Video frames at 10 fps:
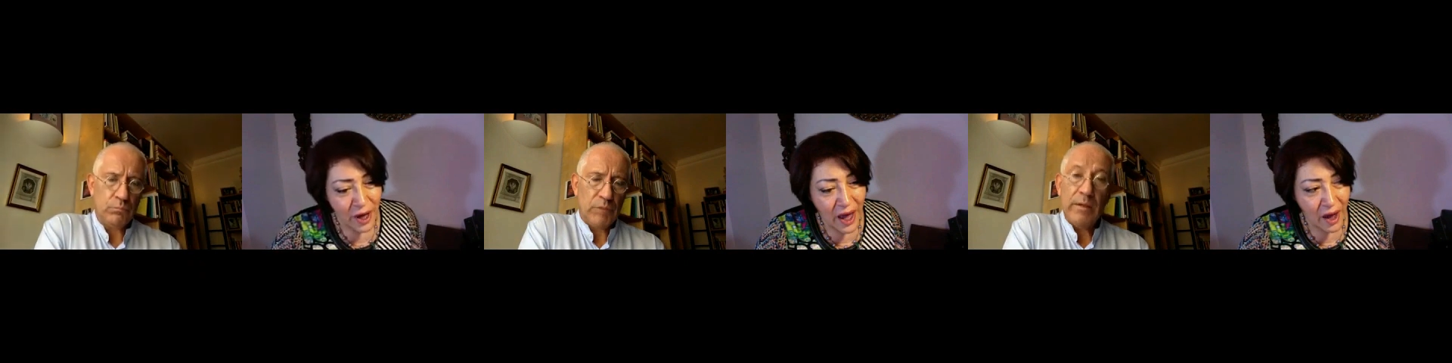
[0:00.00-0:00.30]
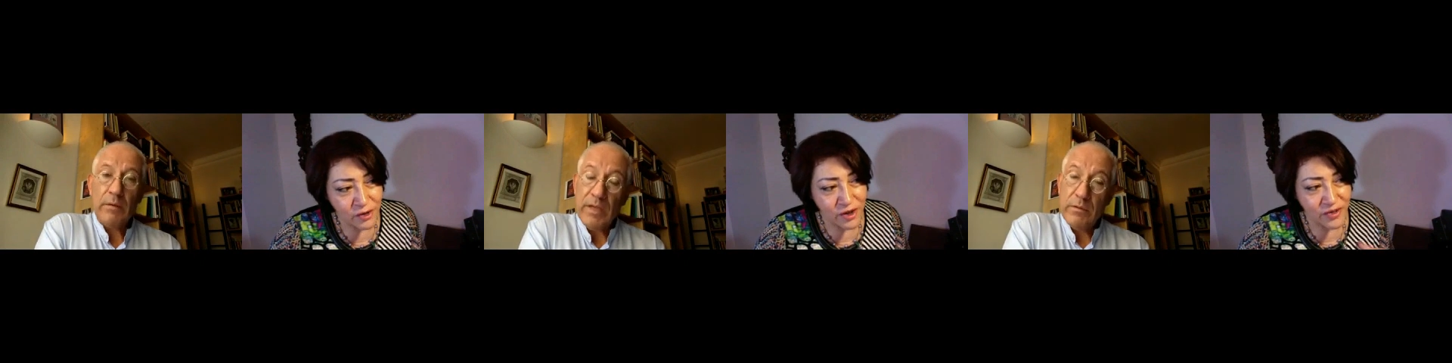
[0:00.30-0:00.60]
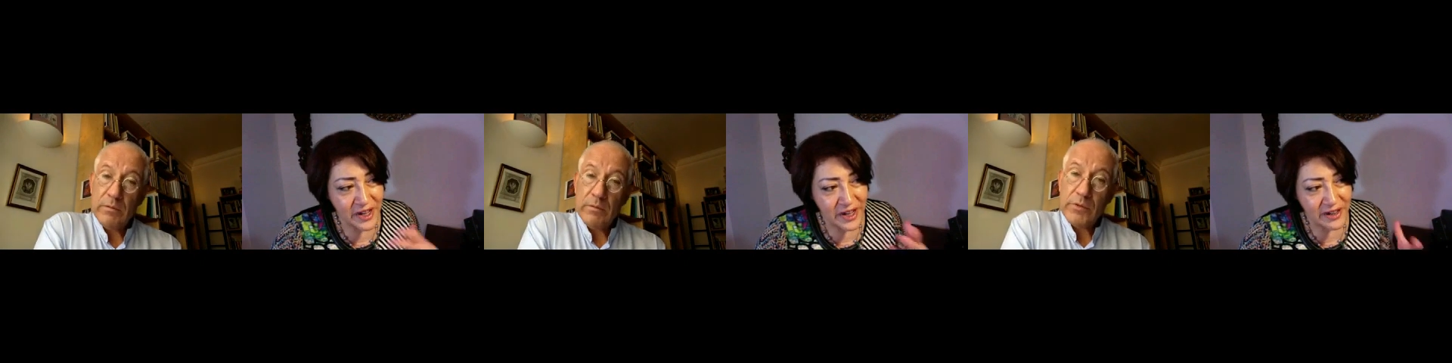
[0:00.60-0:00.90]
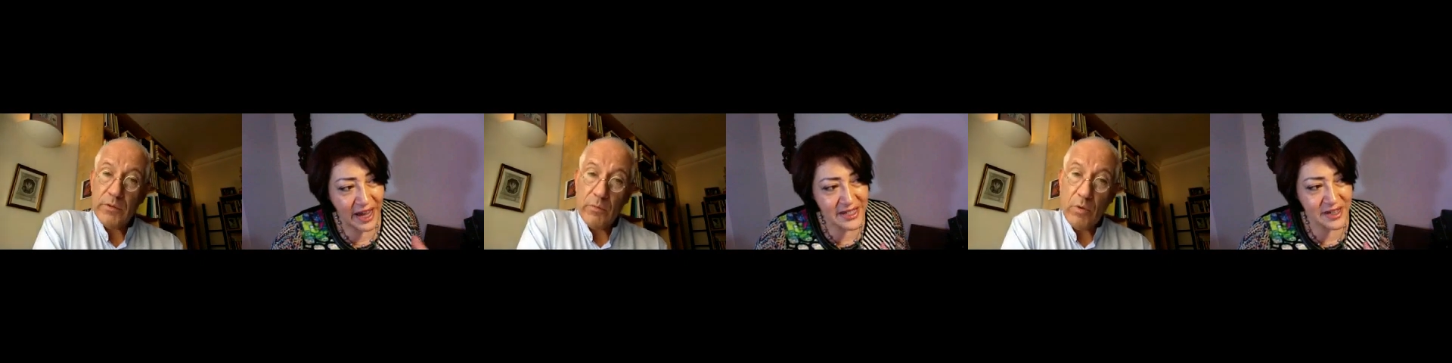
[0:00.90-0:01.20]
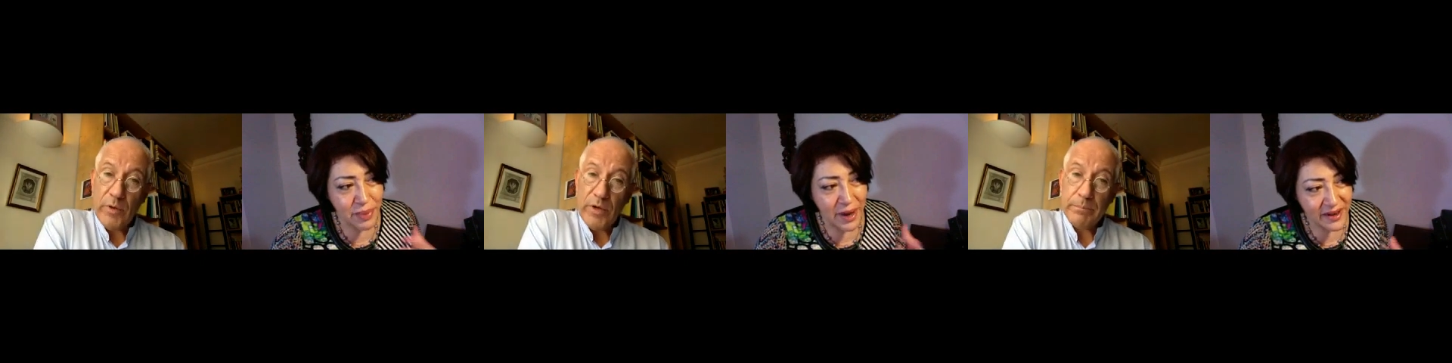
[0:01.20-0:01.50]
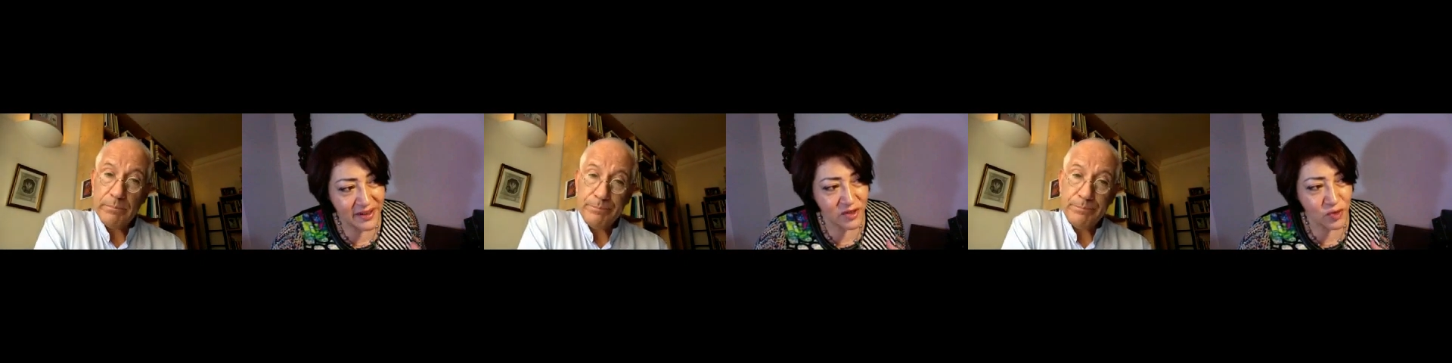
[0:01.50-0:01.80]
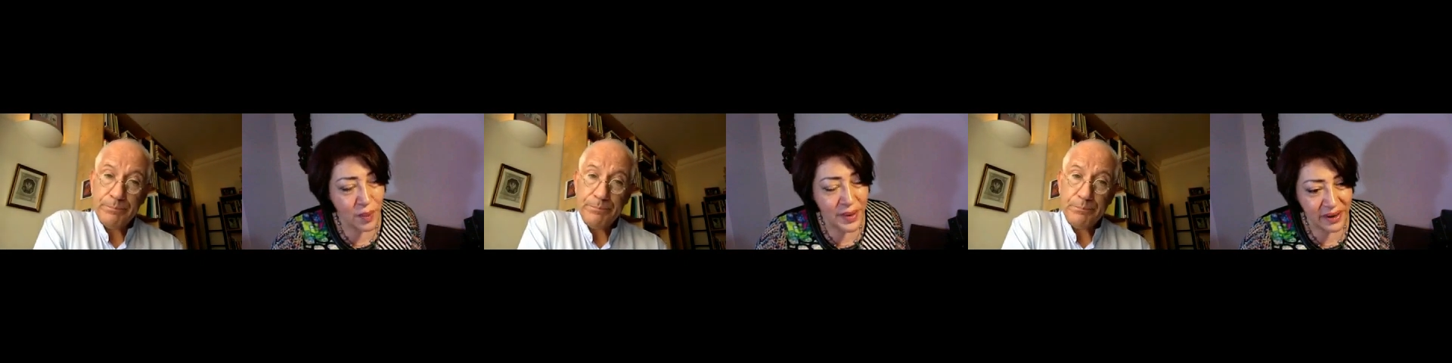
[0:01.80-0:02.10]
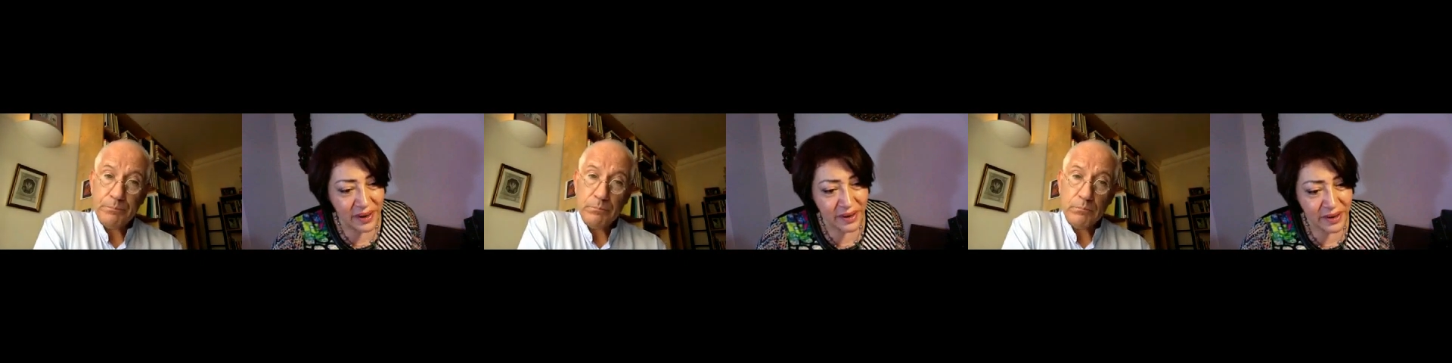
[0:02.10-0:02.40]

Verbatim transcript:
Speaker 1: how do you feel it has impacted women?